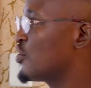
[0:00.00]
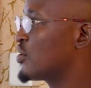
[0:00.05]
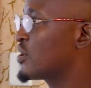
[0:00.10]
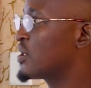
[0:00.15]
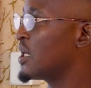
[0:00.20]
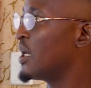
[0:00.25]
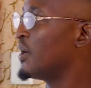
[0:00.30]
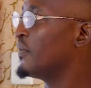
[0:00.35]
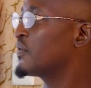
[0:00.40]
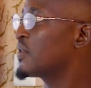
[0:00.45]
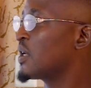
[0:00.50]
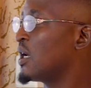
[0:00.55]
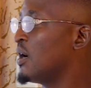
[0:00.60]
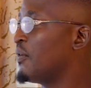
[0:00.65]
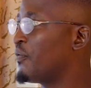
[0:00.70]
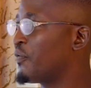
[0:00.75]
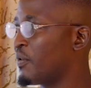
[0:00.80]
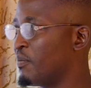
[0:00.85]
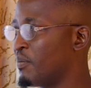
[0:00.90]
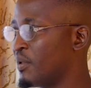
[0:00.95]
you saved her
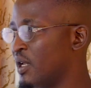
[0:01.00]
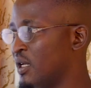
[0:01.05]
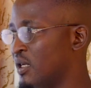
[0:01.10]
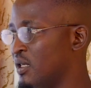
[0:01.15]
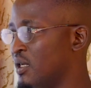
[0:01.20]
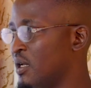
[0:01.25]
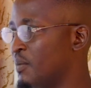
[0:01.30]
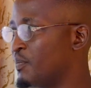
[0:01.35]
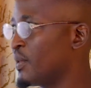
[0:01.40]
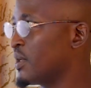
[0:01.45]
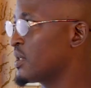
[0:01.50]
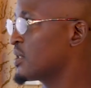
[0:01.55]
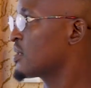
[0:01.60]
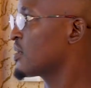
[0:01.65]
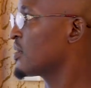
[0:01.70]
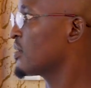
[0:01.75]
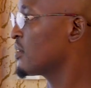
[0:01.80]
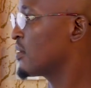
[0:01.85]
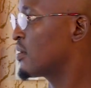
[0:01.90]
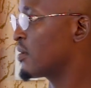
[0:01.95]
from kidnappers.
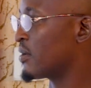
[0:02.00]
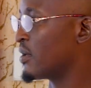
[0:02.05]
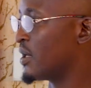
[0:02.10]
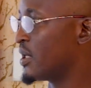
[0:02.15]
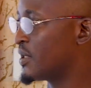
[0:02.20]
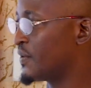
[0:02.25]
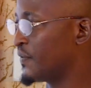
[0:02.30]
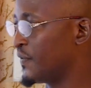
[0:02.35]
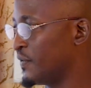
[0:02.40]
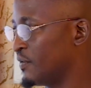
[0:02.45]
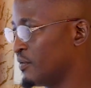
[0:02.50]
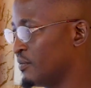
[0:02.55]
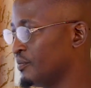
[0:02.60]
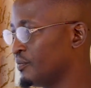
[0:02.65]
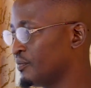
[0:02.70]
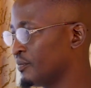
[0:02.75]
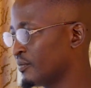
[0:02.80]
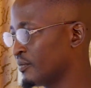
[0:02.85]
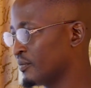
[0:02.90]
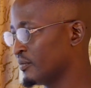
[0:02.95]
Grateful.
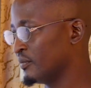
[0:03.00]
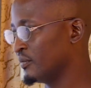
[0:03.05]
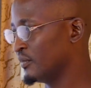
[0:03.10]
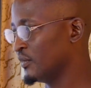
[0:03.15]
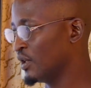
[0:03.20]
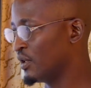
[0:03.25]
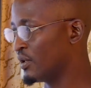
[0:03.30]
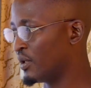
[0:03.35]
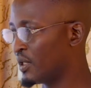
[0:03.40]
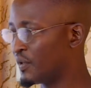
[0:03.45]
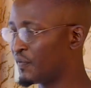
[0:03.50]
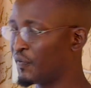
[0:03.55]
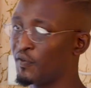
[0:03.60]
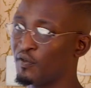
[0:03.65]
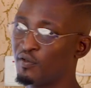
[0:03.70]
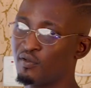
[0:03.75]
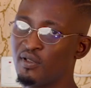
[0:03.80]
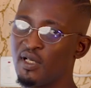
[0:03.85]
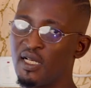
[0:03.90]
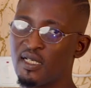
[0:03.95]

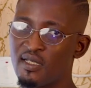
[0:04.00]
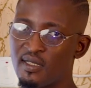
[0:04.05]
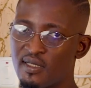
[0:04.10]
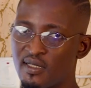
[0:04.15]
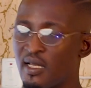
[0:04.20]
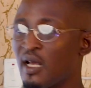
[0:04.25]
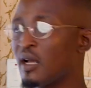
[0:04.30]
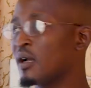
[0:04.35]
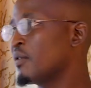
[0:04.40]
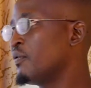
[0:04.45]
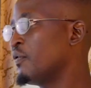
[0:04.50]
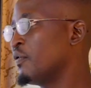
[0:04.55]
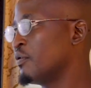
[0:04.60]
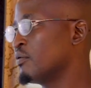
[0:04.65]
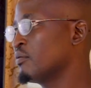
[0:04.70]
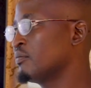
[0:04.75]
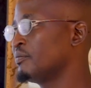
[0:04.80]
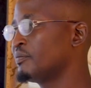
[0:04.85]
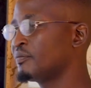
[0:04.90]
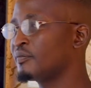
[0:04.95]
Grateful. That is thankful.
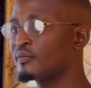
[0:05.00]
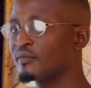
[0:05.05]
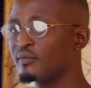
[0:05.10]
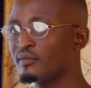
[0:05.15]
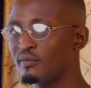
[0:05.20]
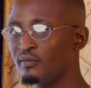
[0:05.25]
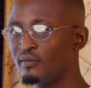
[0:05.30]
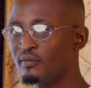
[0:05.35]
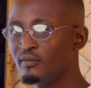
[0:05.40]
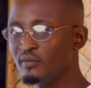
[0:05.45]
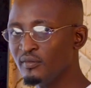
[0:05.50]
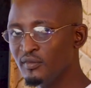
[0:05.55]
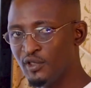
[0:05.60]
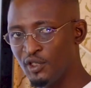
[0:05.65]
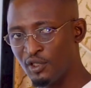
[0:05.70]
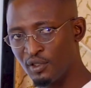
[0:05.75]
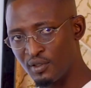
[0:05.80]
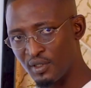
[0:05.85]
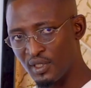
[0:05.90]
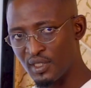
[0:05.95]

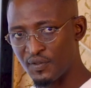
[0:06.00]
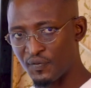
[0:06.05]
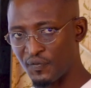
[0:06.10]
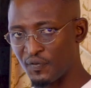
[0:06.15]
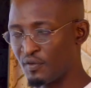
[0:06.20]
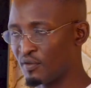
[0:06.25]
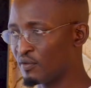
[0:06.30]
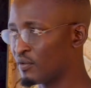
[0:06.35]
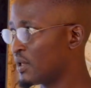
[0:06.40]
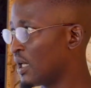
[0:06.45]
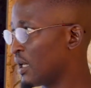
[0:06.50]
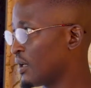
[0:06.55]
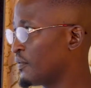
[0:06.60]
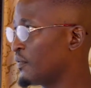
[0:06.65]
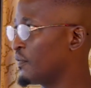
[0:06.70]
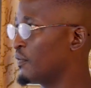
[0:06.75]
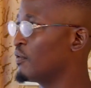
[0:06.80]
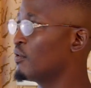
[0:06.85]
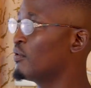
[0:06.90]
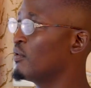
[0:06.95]
Grateful.
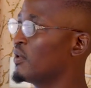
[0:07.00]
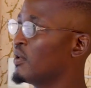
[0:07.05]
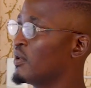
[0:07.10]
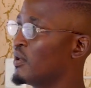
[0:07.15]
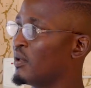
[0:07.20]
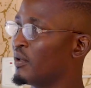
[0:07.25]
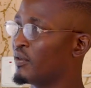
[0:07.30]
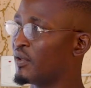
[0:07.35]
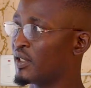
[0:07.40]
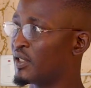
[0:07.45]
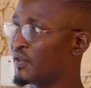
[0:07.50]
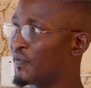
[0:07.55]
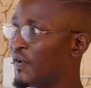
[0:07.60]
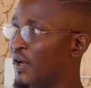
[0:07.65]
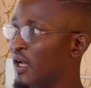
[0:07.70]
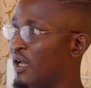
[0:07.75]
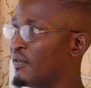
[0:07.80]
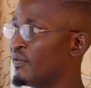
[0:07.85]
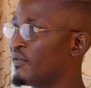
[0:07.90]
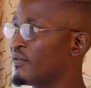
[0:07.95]
Thankful.
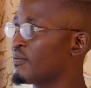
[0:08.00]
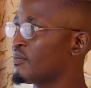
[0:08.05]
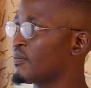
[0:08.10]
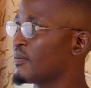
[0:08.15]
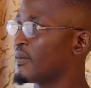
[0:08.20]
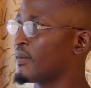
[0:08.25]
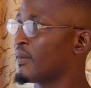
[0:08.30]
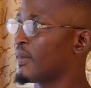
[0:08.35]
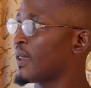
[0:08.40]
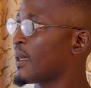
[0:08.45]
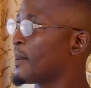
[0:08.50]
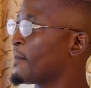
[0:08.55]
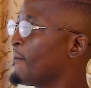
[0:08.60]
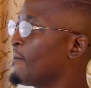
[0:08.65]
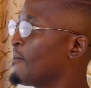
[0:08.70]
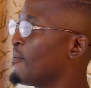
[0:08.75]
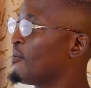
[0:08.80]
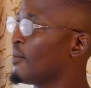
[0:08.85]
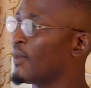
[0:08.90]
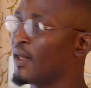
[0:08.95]
35.
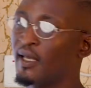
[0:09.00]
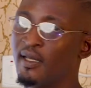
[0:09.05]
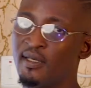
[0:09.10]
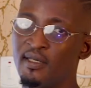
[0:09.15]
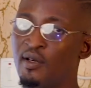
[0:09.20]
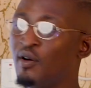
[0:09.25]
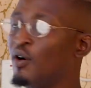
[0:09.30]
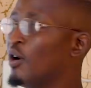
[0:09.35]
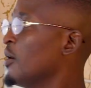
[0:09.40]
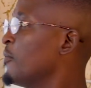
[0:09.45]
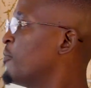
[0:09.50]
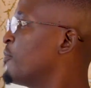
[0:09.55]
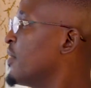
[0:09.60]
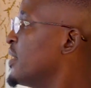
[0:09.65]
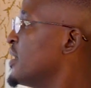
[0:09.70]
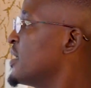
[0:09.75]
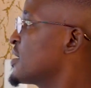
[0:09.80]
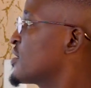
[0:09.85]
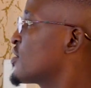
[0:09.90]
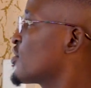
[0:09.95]
The whole
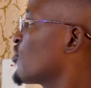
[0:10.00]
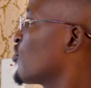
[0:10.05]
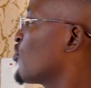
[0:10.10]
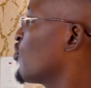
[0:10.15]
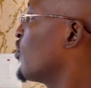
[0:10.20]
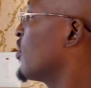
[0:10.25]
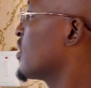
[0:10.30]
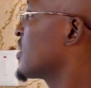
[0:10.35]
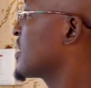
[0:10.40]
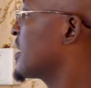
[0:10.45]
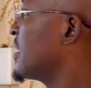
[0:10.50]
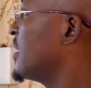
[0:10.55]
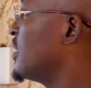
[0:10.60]
place was